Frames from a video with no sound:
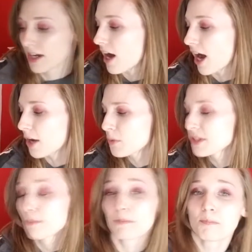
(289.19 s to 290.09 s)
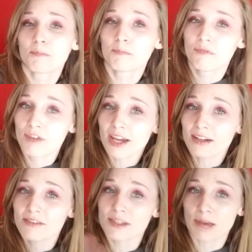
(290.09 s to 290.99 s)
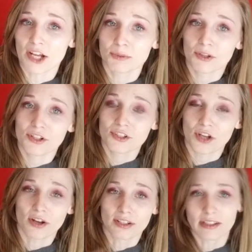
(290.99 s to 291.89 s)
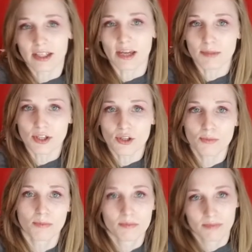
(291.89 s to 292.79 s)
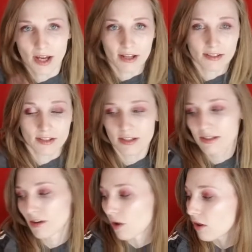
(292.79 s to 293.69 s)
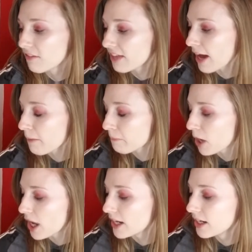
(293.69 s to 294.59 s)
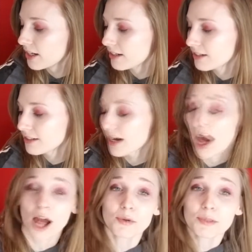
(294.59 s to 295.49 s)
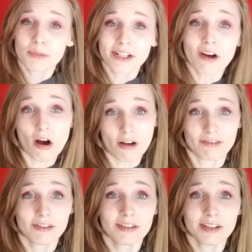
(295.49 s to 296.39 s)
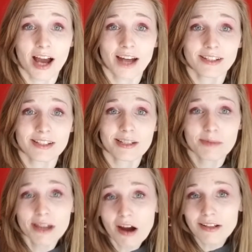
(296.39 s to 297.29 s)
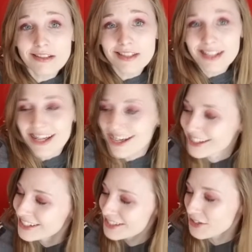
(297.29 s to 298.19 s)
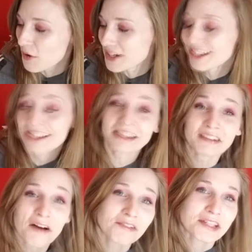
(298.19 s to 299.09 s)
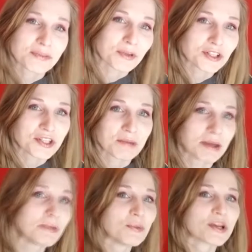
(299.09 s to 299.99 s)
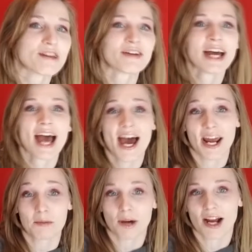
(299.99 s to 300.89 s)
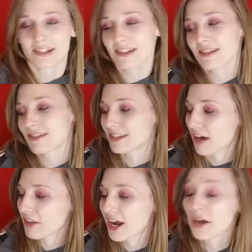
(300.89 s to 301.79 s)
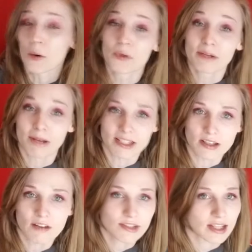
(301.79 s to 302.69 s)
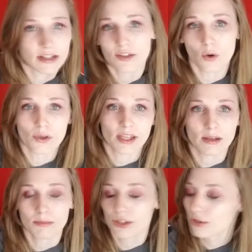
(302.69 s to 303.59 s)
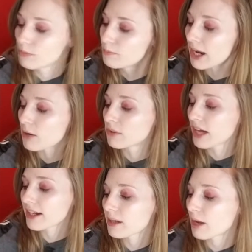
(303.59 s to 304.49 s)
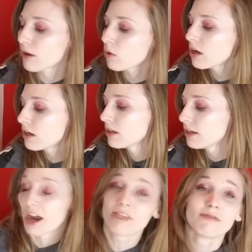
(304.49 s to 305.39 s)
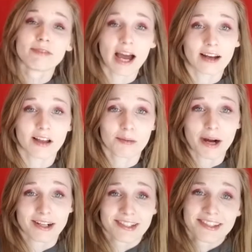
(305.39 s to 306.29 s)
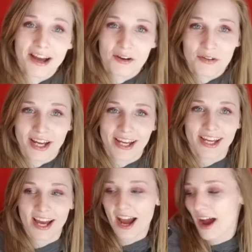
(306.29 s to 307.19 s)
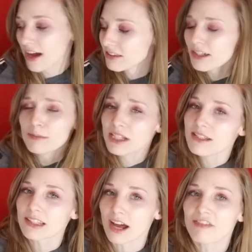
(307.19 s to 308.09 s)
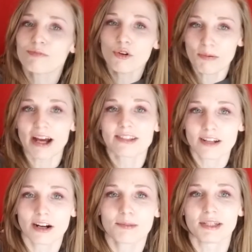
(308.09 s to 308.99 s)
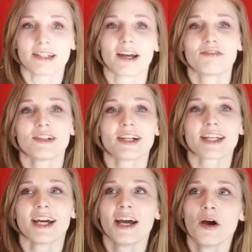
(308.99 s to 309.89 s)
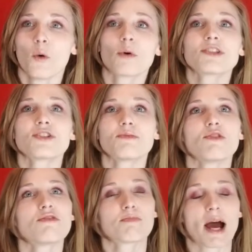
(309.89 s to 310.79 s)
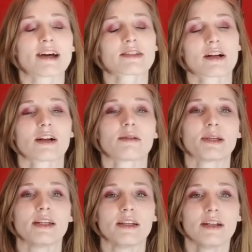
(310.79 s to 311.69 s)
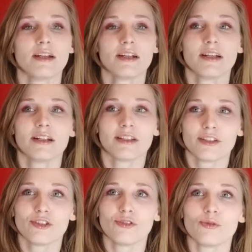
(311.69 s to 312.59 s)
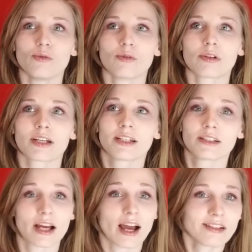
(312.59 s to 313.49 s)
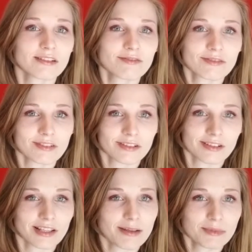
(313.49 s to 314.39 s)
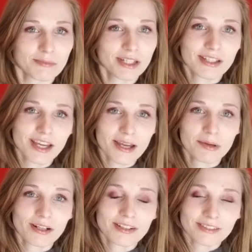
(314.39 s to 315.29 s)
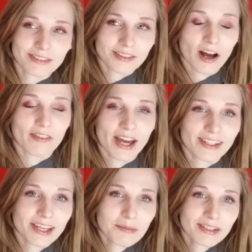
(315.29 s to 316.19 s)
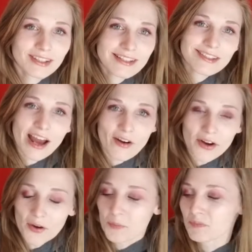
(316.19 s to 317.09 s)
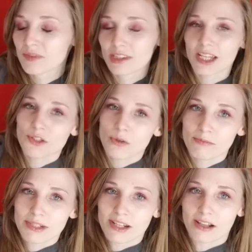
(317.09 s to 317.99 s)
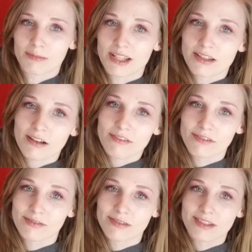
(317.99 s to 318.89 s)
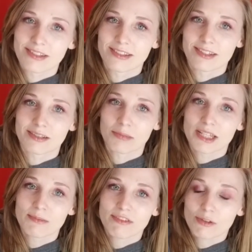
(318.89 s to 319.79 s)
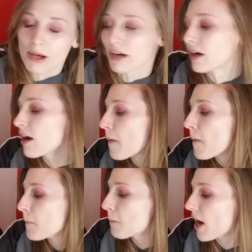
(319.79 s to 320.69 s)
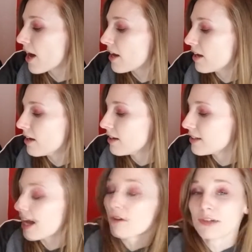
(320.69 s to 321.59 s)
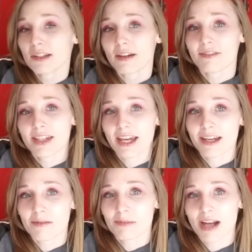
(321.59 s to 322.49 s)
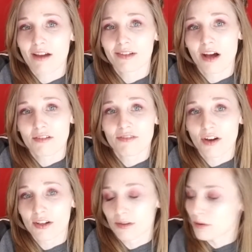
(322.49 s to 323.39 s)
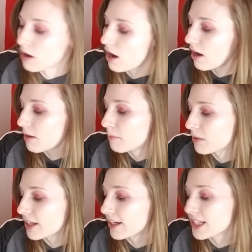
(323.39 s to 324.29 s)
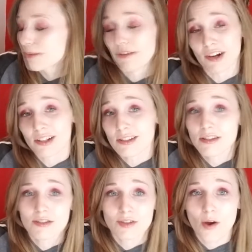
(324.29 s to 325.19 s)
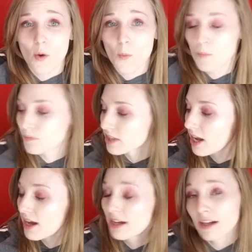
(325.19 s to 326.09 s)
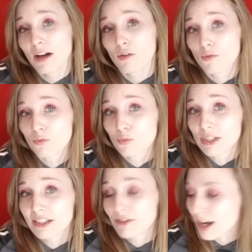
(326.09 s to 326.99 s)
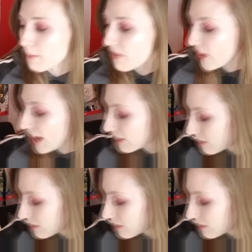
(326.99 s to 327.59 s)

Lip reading: I was a fan of Smash Bros. On GameCube and all of that, but I was pretty awful at it, to be honest. So I didn't love it as much as I maybe would have had I practiced. Now that I own it myself, because I didn't own a GameCube back when that out, I've had a lot of practice now, and I think I'm decent. I've moved past Kirby, and I feel like once you move past Kirby, you can kind of claim to be a gamer, on that game at least. I don't know. That's what I've been telling myself, since it makes me feel better. But yeah, I really love the game, been having a lot of fun playing as my friends, so really recommend that.